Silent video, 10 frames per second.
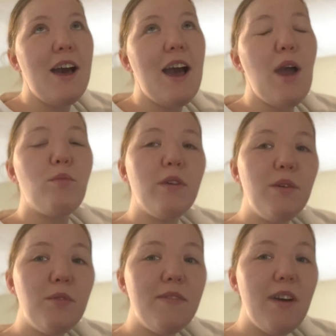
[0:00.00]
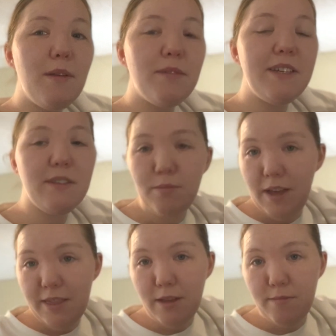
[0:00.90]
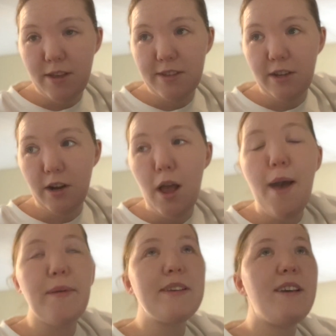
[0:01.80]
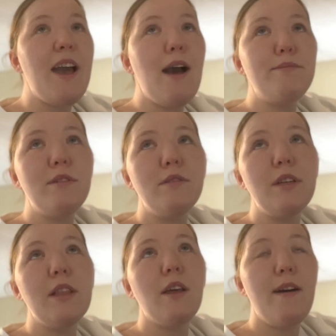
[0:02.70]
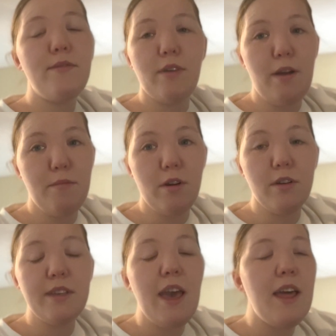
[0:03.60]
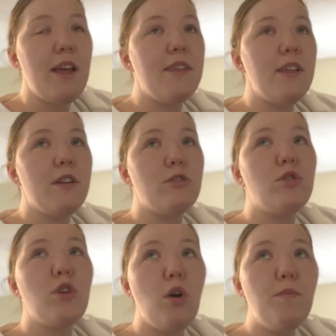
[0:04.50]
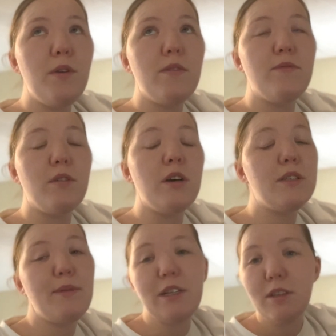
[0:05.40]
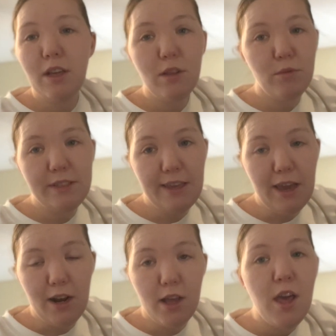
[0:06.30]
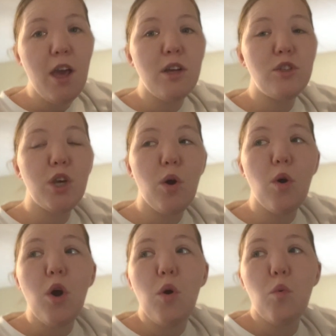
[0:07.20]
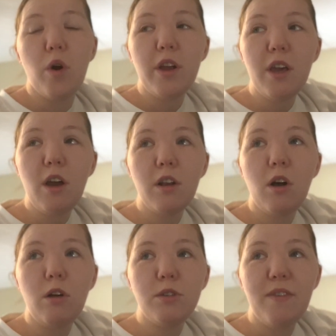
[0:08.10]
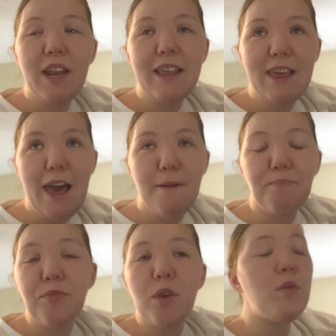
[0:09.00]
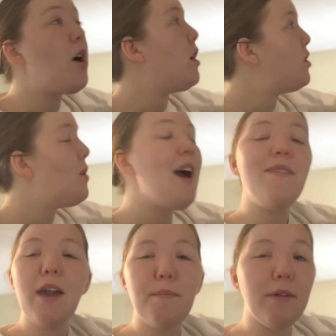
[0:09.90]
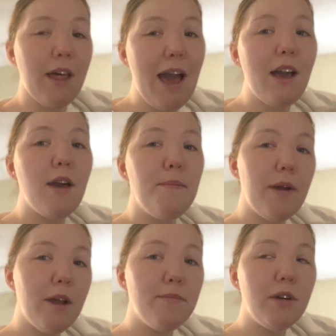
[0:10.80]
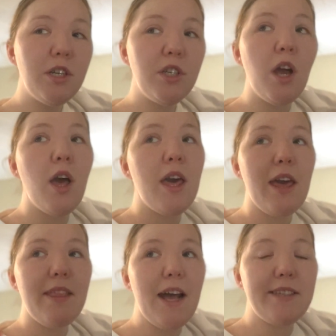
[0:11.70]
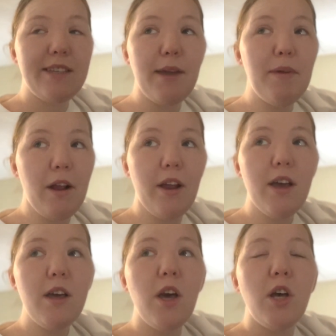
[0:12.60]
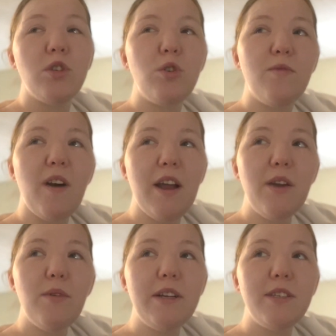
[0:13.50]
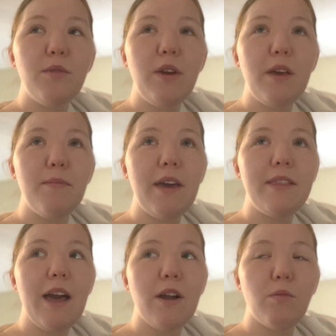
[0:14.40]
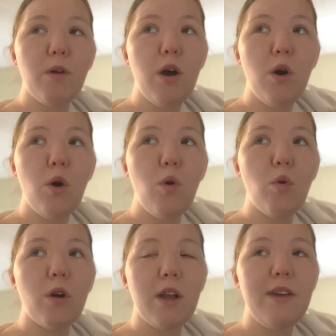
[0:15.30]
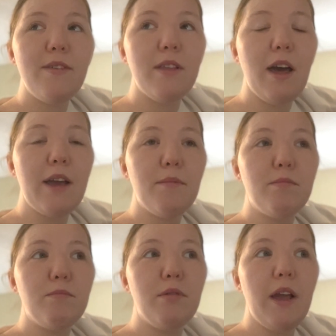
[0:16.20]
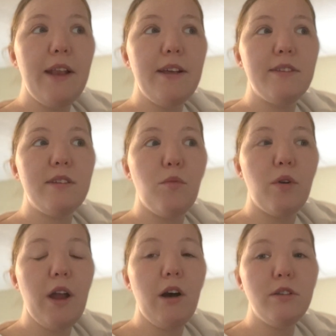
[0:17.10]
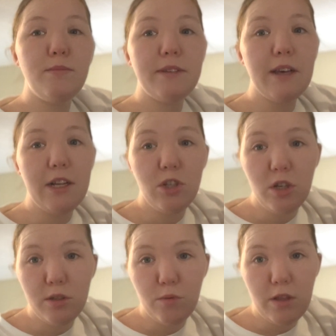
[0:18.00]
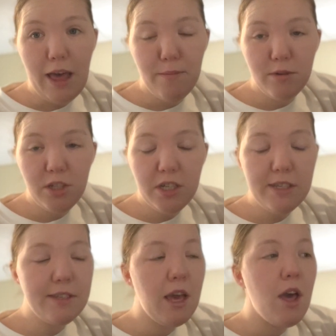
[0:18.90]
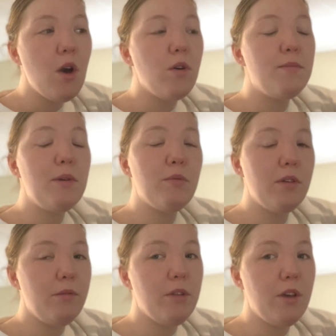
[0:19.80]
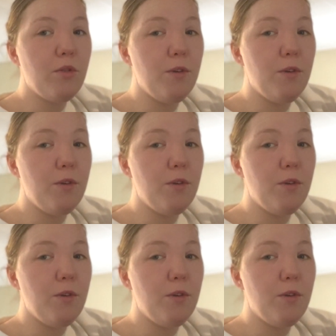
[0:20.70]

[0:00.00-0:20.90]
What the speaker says: I really want to find a place to plant them this year because I absolutely love crepe myrtles. I think they're so beautiful, especially in Louisiana. So working on cultivating that. We also have a blackberry bush in that same area. So finding ways that we can make that grow or even like plant it somewhere else besides just where that bush is would be really, really cool.